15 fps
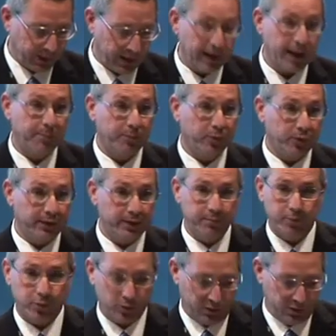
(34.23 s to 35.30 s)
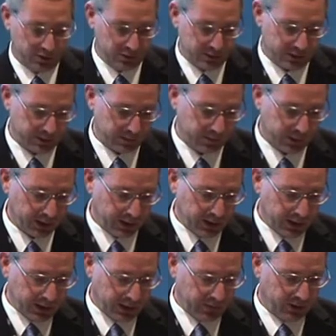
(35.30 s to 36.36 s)
output and input use
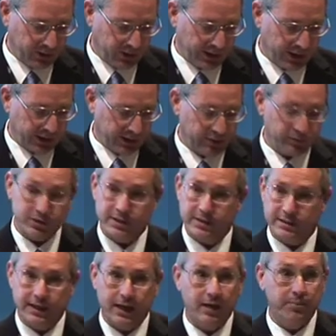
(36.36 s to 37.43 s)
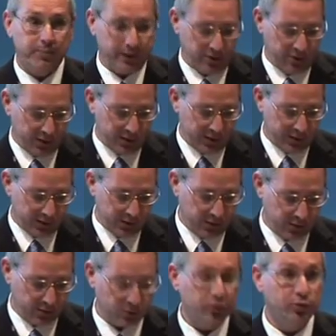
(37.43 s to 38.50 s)
have declined over a sustained period
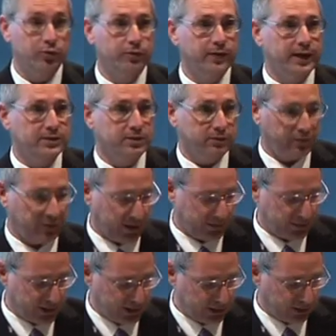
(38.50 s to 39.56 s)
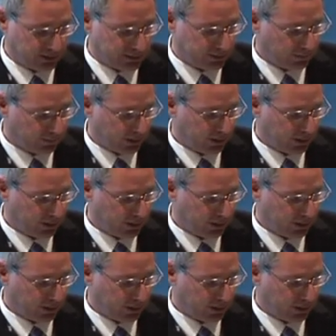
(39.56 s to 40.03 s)
until 2005-06,